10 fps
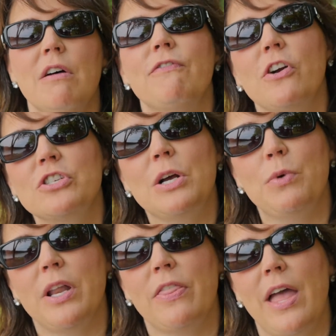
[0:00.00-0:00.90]
First, I
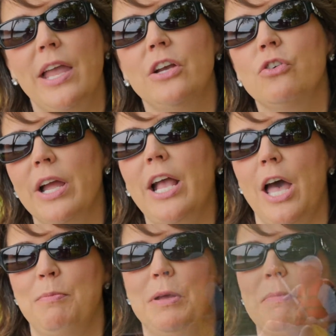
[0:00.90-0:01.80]
want to thank Greg
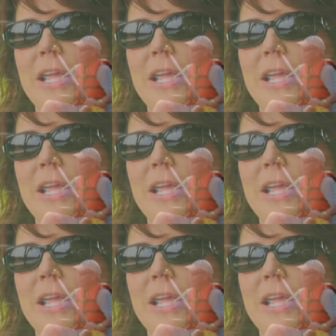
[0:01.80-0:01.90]
Upham